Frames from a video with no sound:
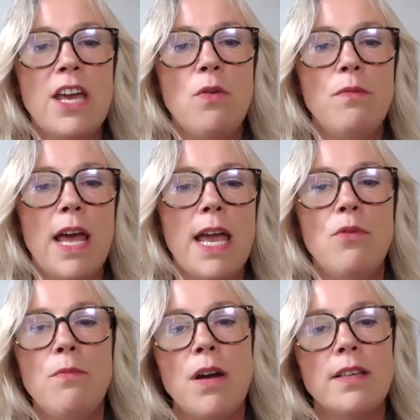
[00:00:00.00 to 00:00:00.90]

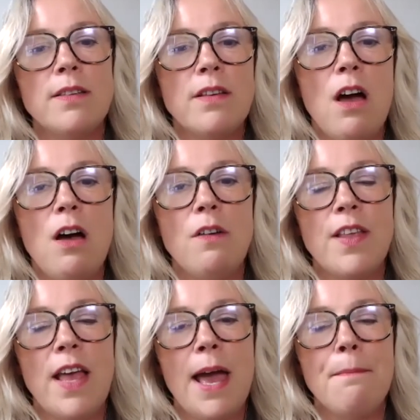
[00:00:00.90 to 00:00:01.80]
label my scarves
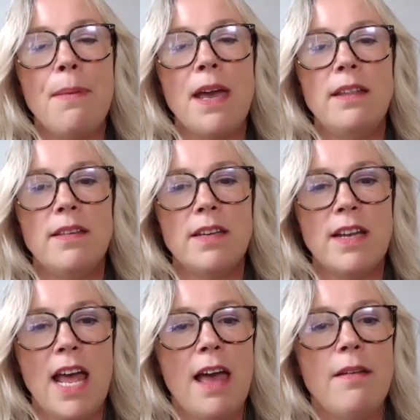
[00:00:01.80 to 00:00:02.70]
hand painted and
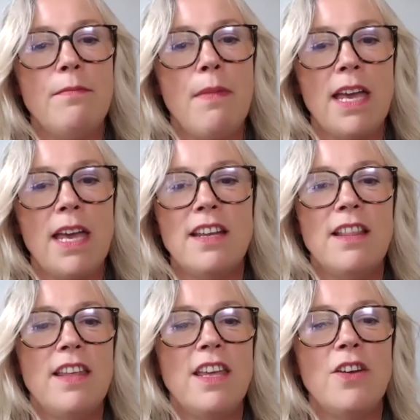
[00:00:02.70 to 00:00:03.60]
handmade
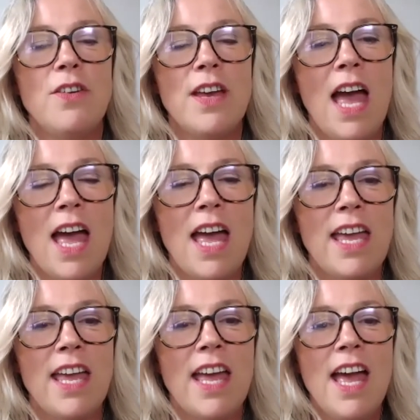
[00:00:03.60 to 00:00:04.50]
in the
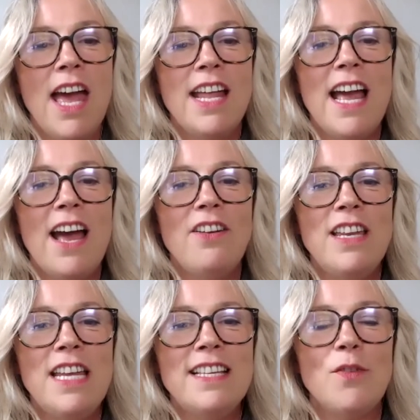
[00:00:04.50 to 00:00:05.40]
UK? Now,
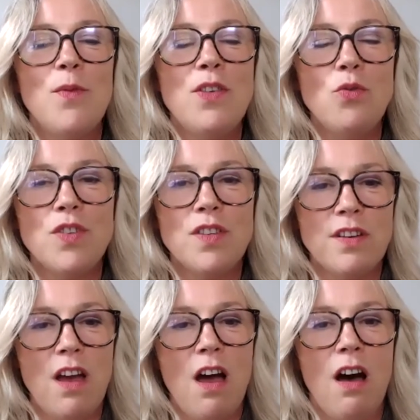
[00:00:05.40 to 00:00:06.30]
Lisa, with your
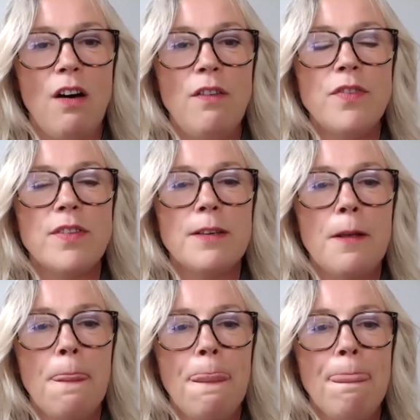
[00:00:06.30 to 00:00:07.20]
scarves,
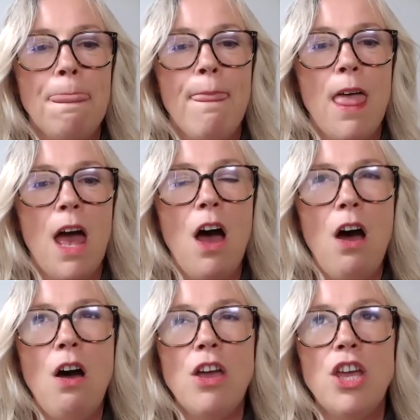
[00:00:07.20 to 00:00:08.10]

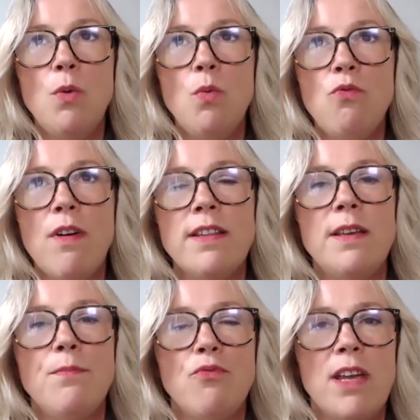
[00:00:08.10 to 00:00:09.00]
are you already
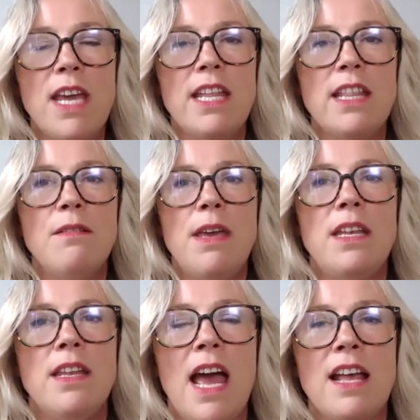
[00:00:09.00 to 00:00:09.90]
bringing them
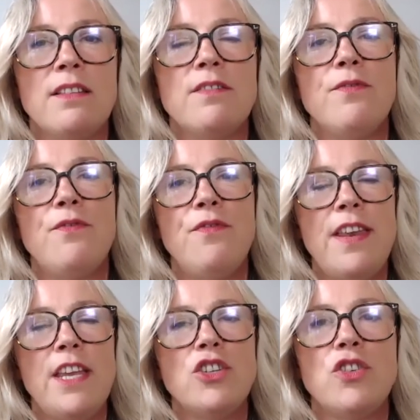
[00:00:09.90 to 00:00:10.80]
in as
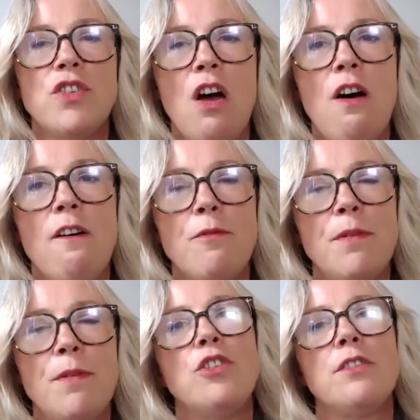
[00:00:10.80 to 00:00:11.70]
finished scarves
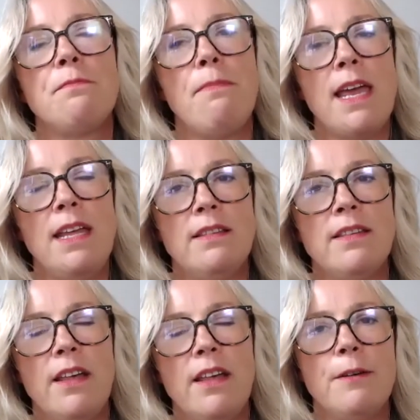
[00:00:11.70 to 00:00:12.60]
but just
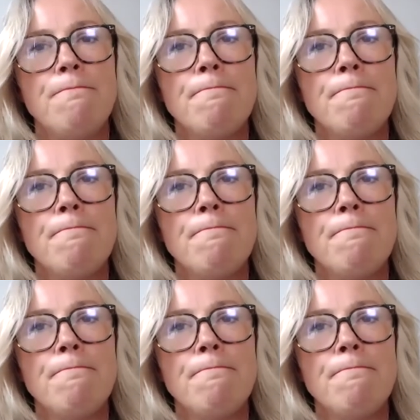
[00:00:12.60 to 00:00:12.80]
painting them?